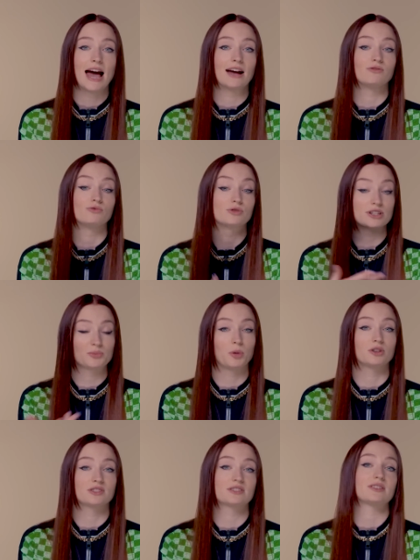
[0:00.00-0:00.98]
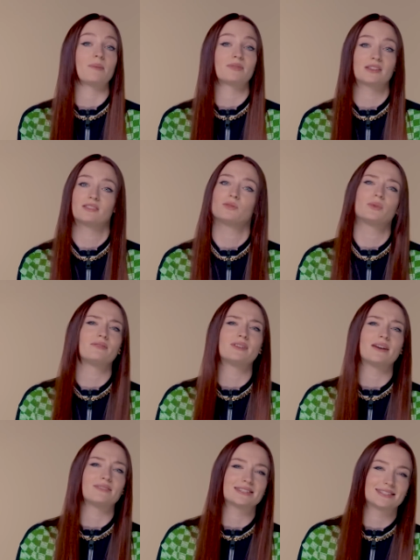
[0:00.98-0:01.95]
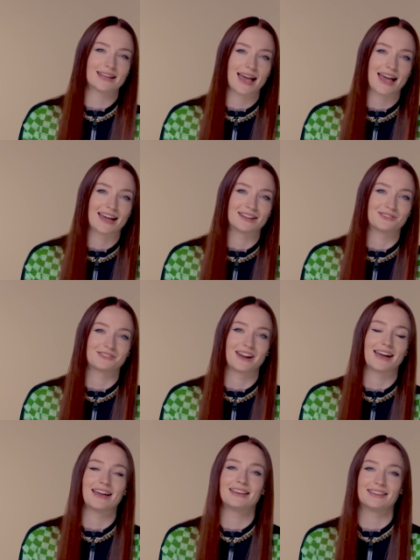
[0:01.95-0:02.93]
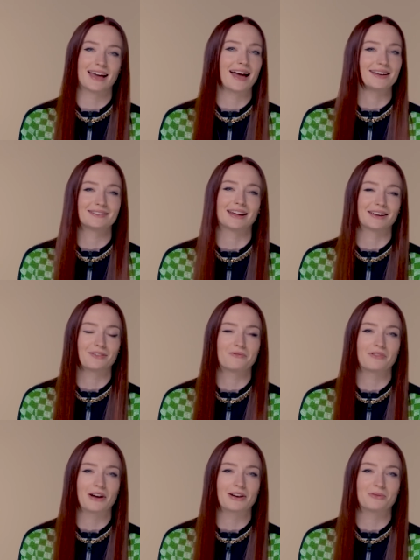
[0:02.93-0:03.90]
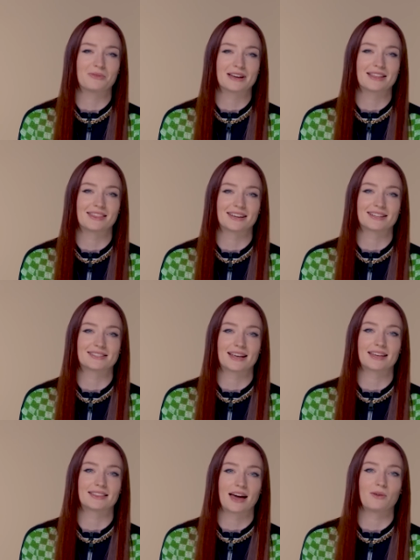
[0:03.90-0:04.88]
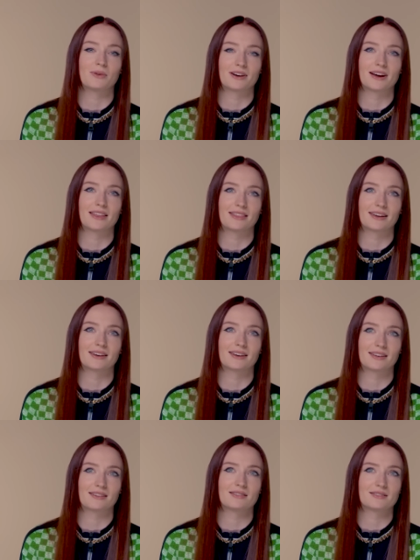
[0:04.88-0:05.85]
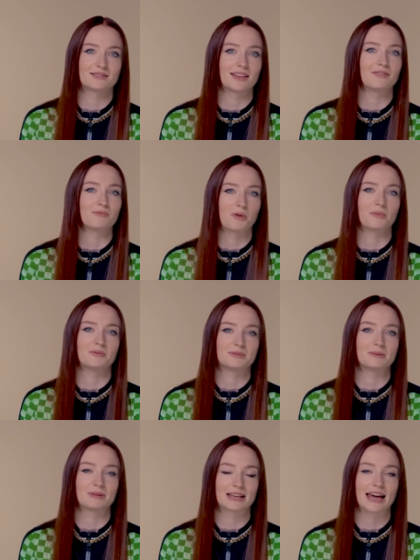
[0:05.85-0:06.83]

and respond to something that we've never said, or like, yeah, like very weird things like that where I think they've probably been